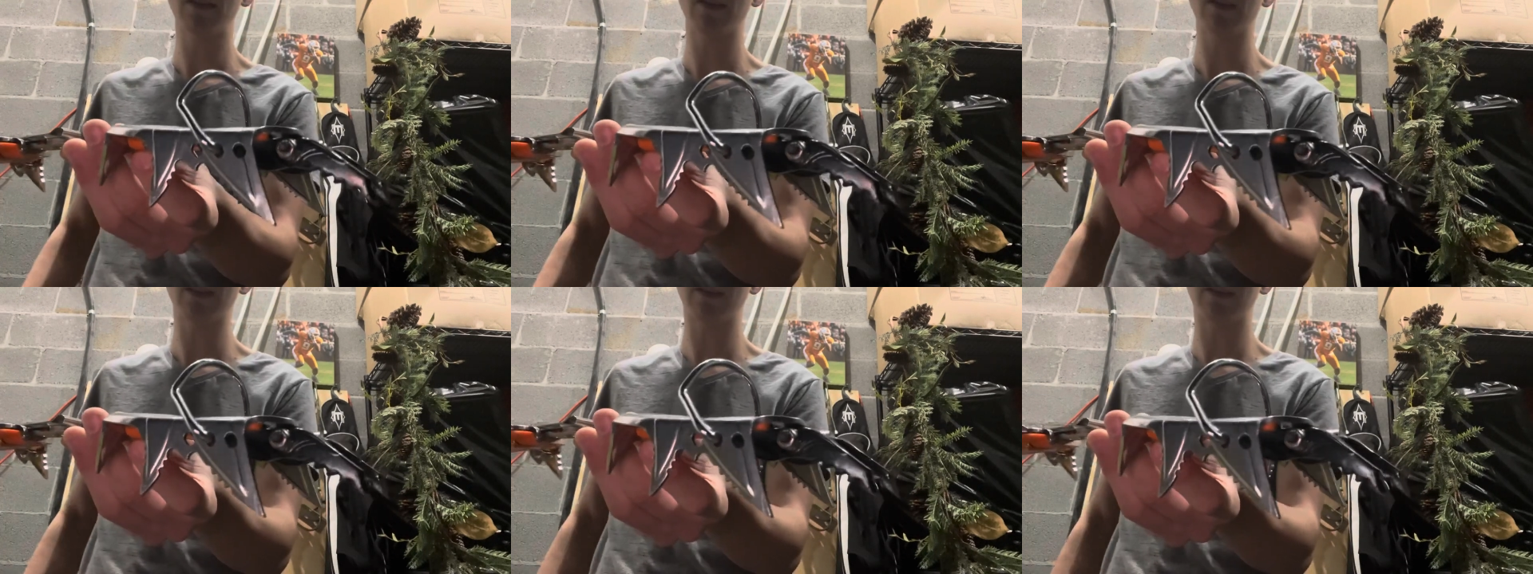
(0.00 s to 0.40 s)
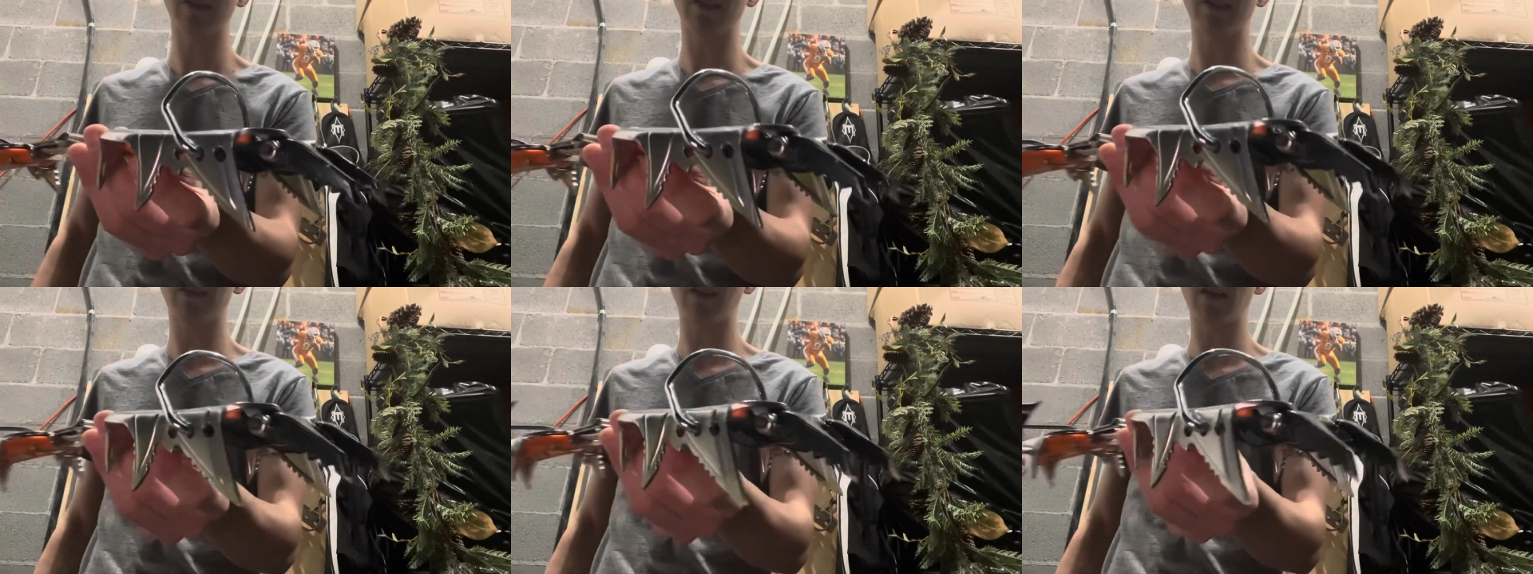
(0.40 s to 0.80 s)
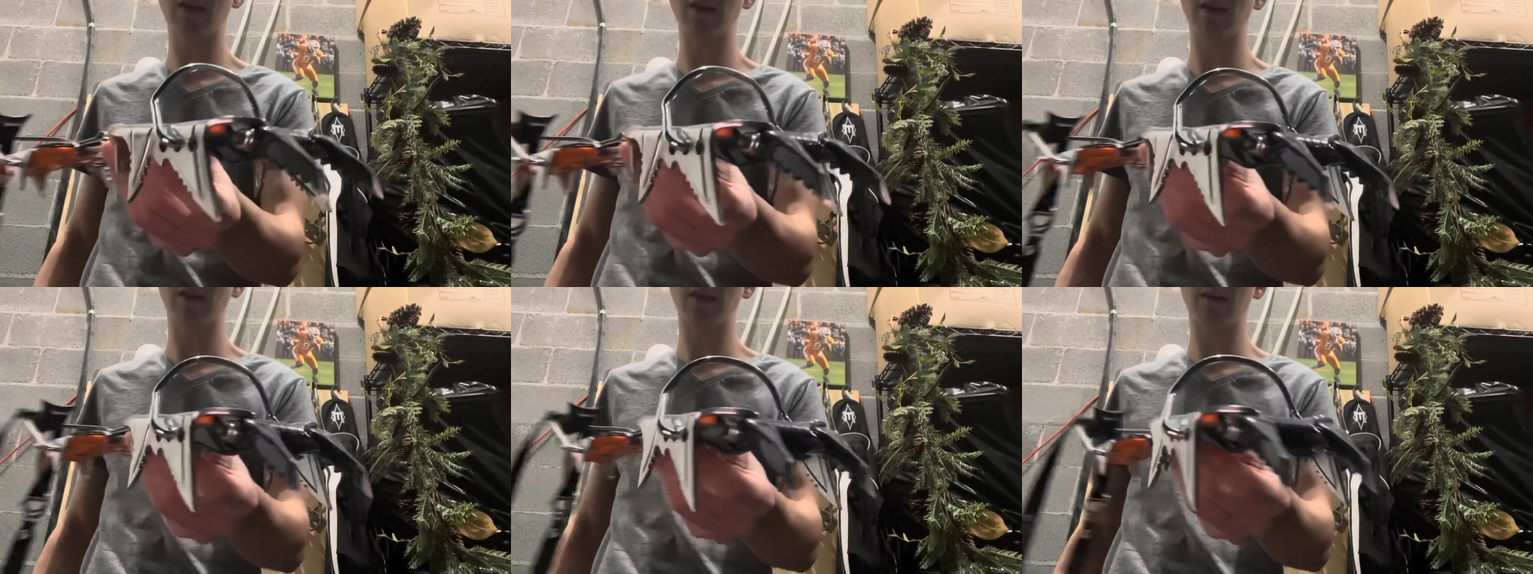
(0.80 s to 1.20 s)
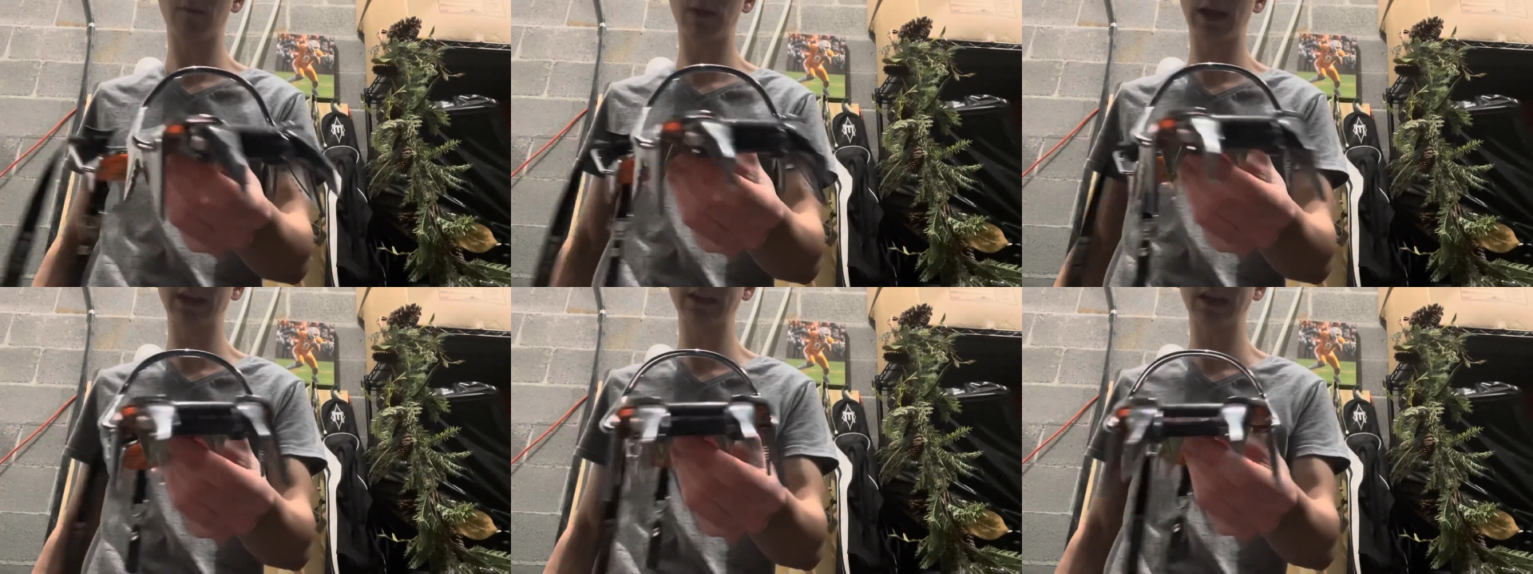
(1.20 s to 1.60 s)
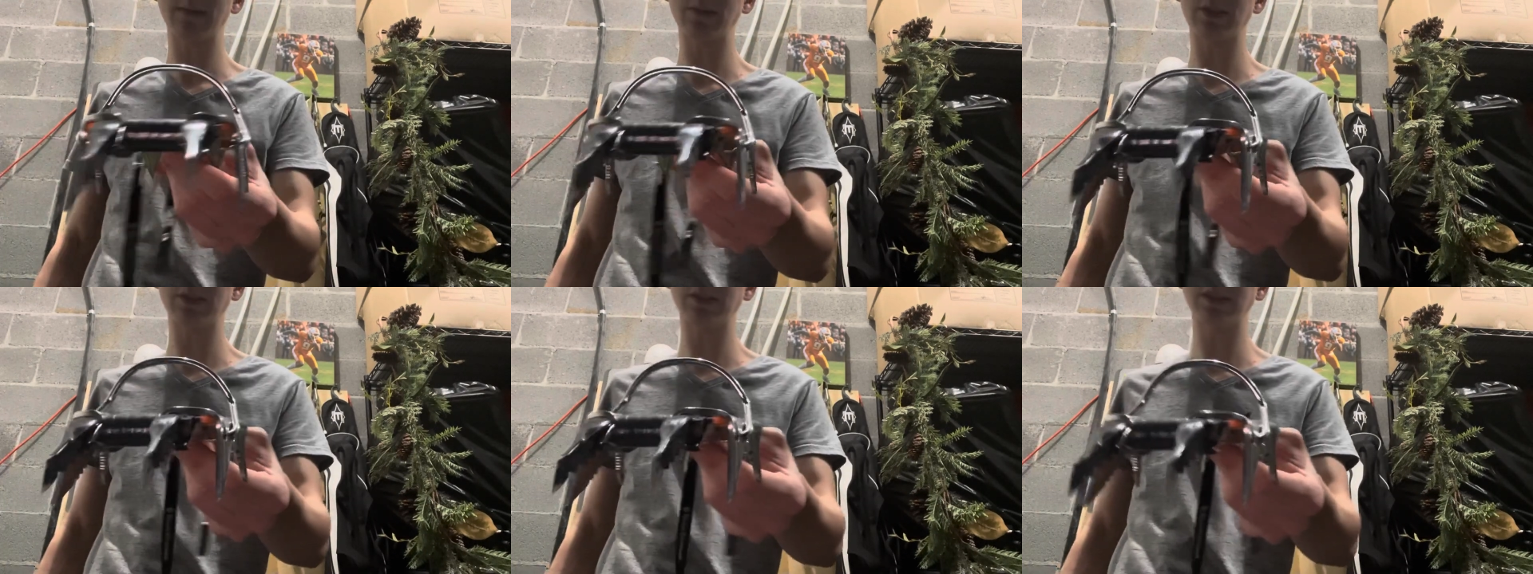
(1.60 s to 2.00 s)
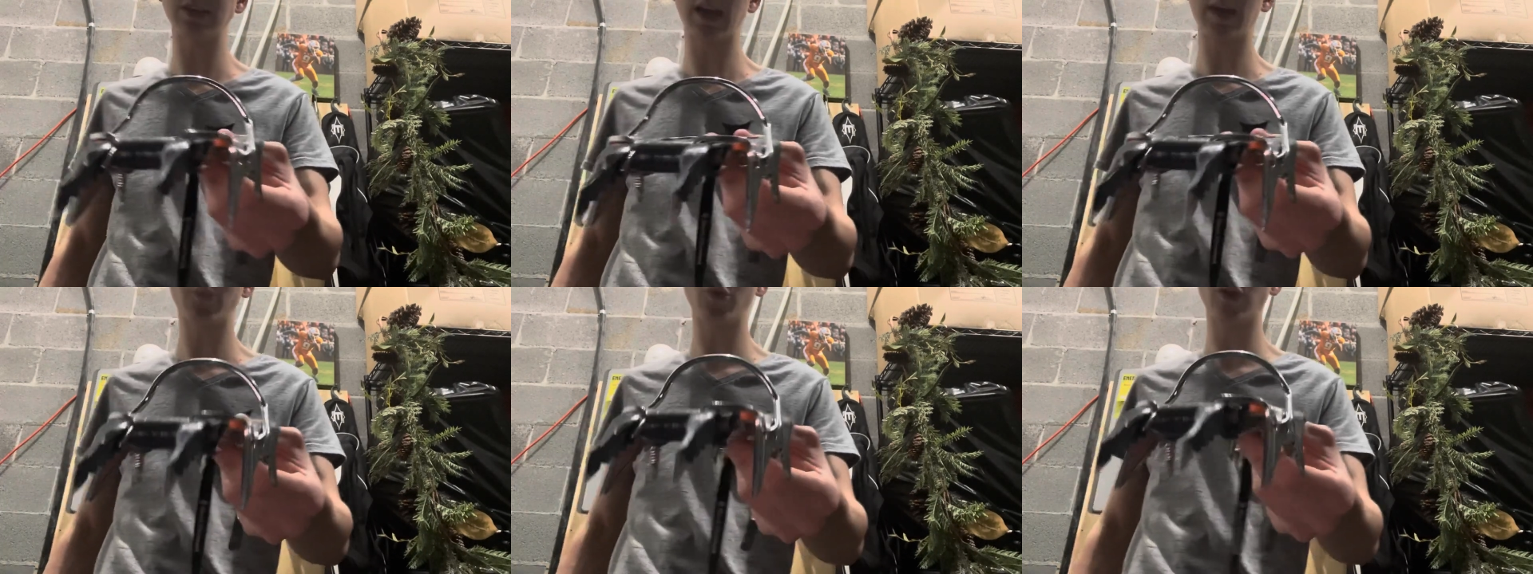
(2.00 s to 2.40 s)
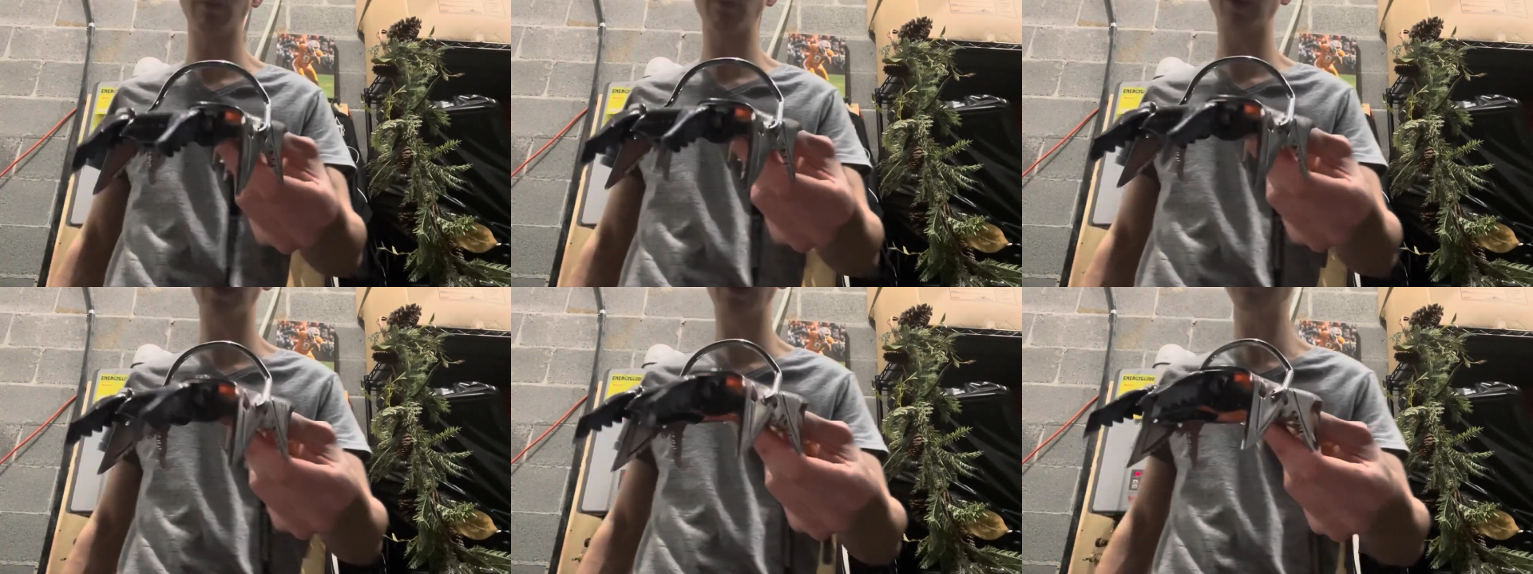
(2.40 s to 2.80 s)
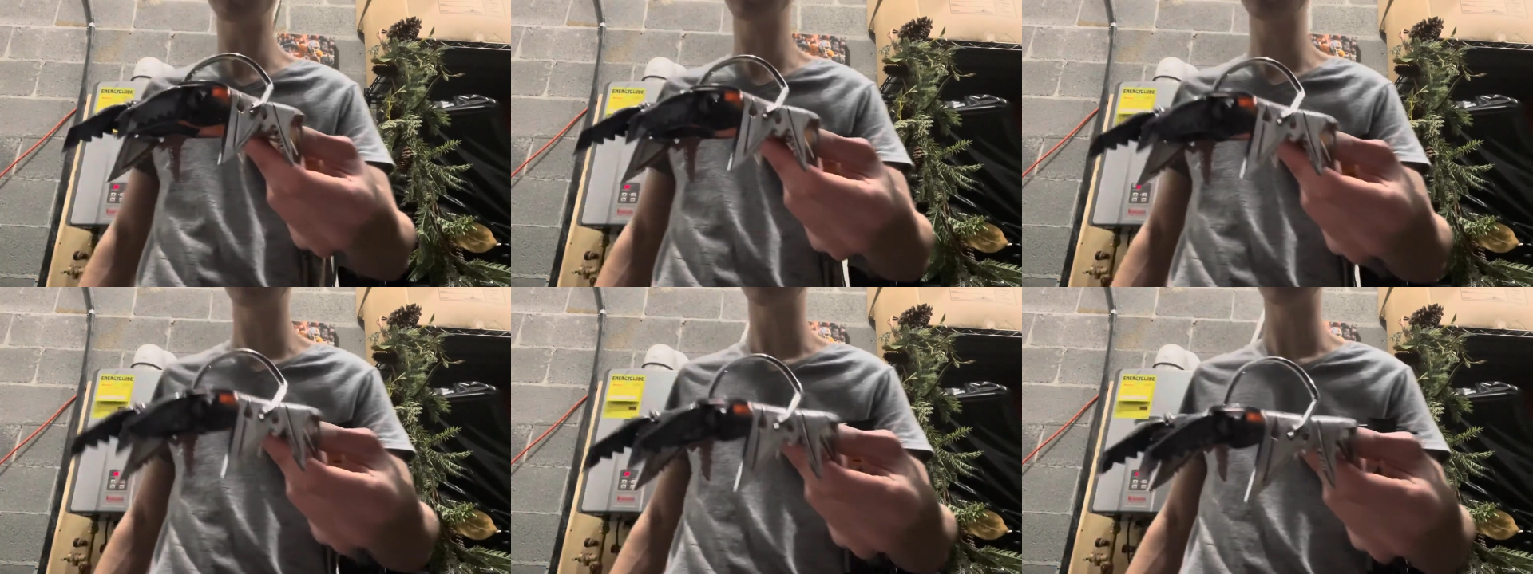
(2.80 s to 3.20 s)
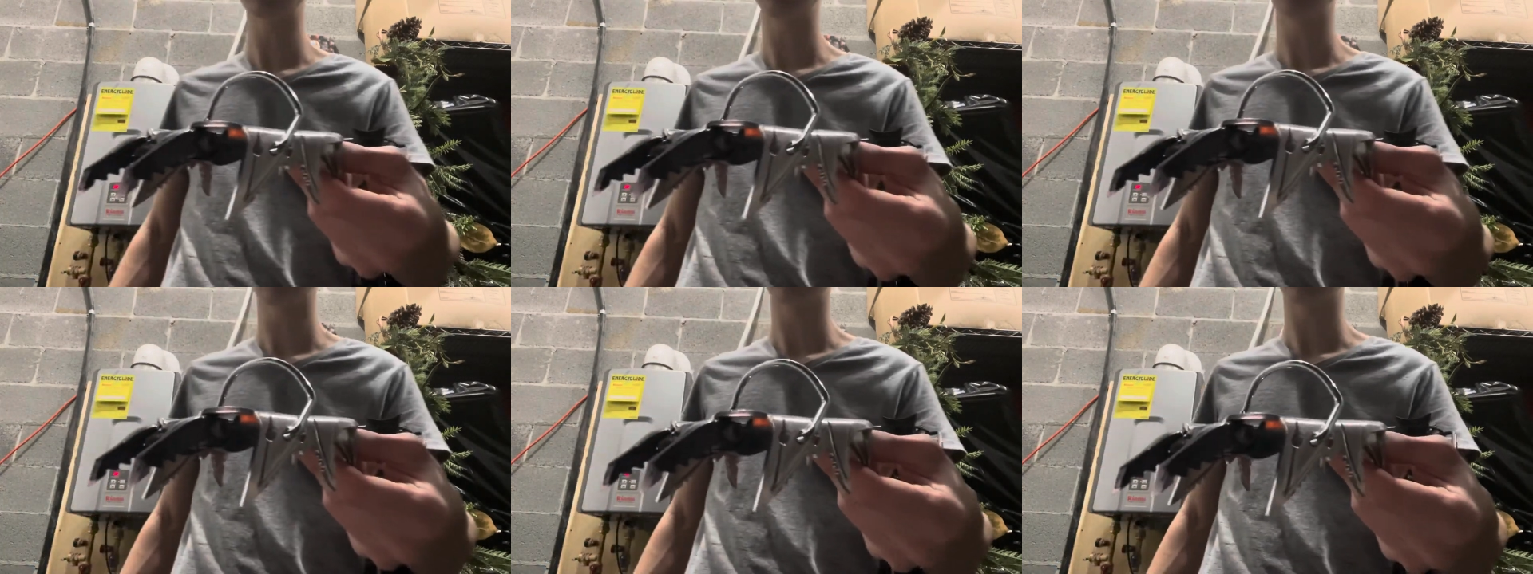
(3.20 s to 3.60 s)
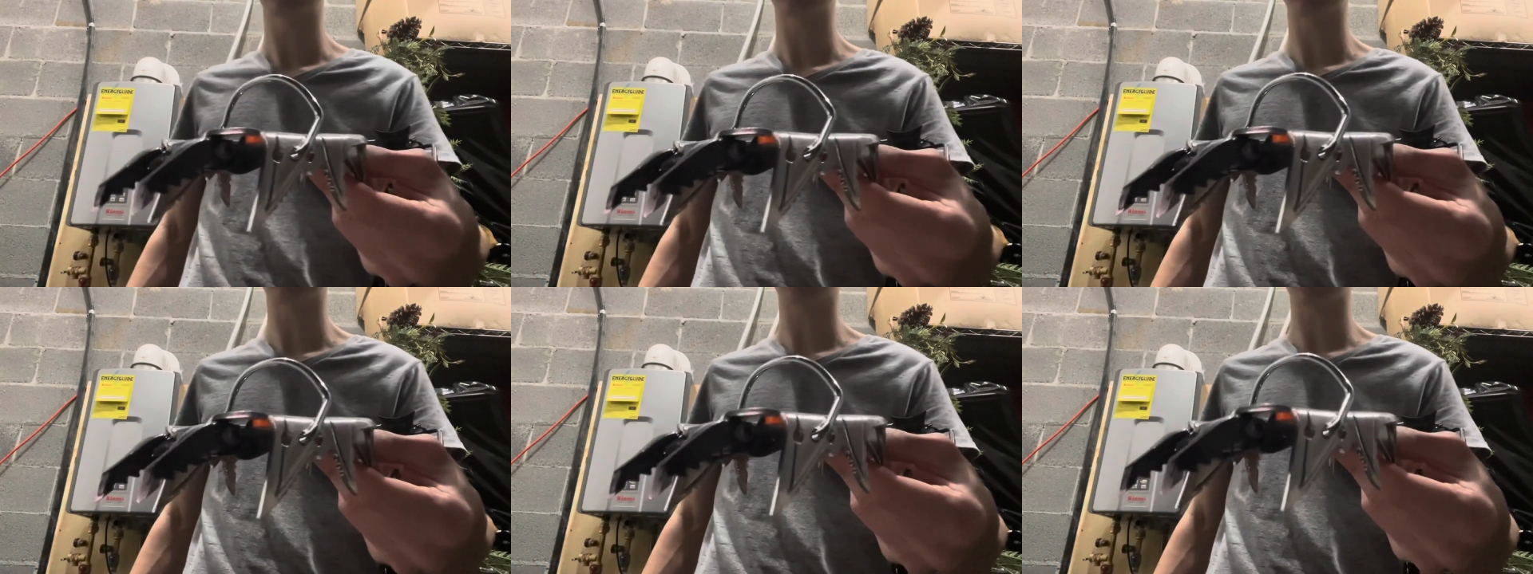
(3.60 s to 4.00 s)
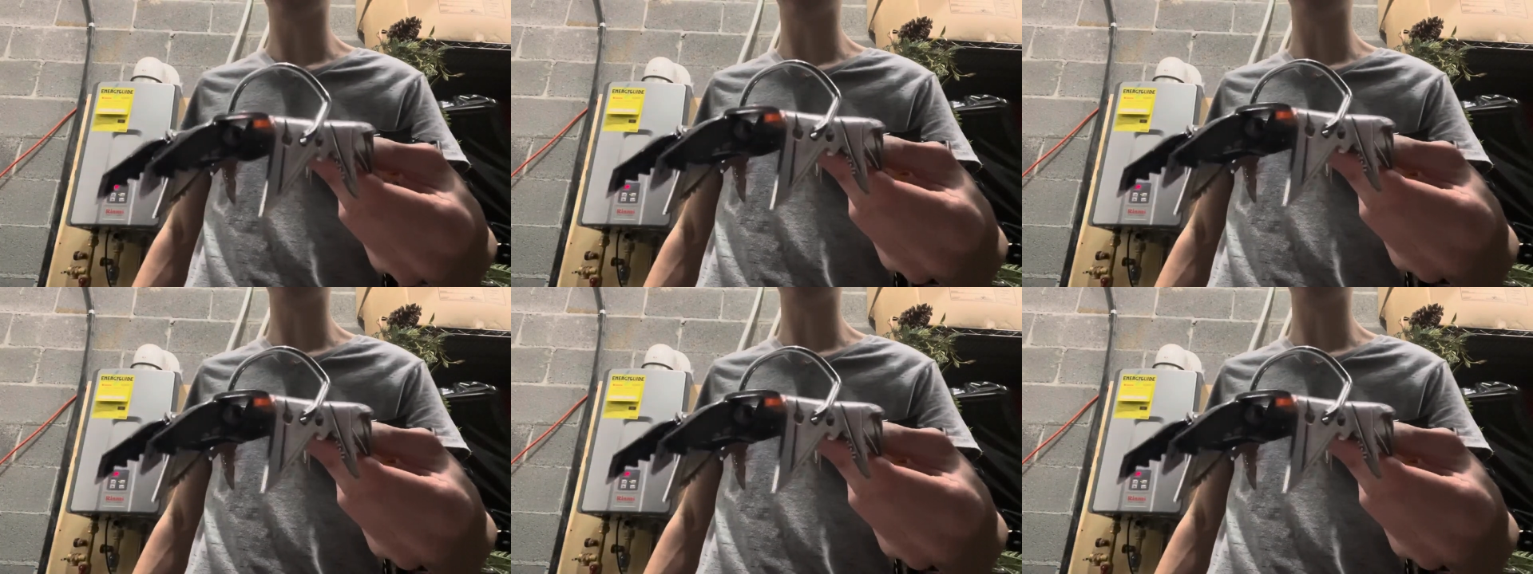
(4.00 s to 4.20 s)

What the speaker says: Nobody's mouth can be seen.